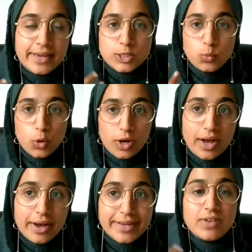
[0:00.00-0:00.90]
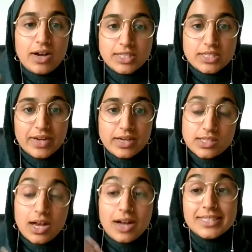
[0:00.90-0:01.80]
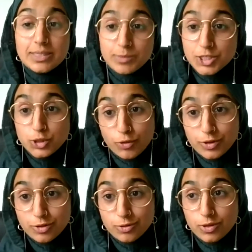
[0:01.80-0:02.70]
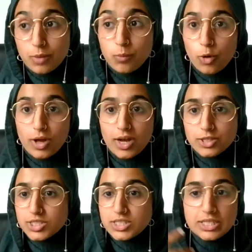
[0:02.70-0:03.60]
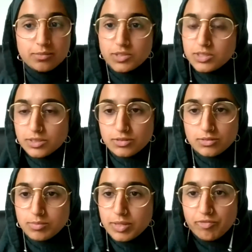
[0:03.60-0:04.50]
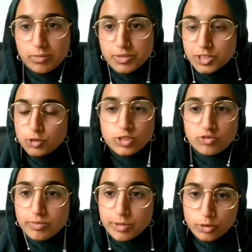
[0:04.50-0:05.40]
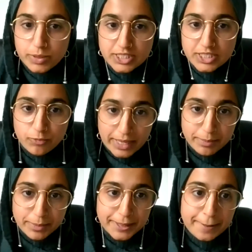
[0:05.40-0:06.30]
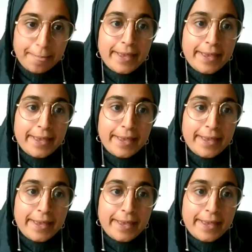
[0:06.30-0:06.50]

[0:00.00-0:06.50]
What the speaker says: So what kind of artifacts are deemed historical and what are just deemed, you know, a bit of rubbish or a scribble on a piece of paper?